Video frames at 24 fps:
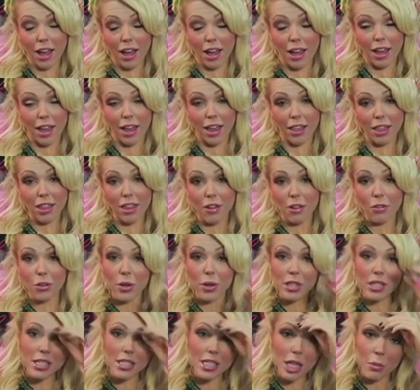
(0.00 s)
I love
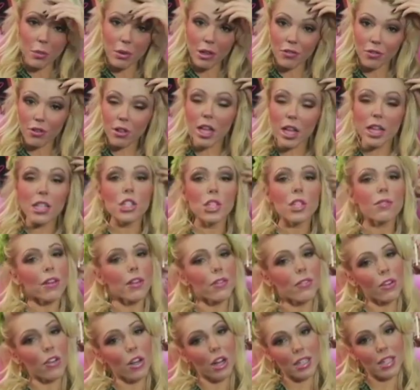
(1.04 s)
going to Subway for lunch if
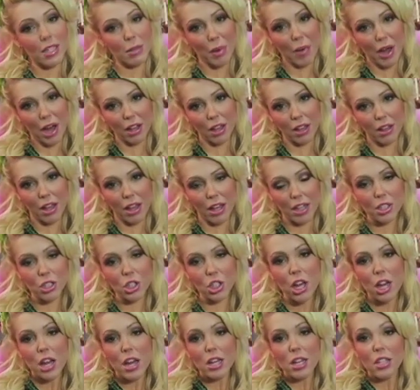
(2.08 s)
I forgot to pack a lunch.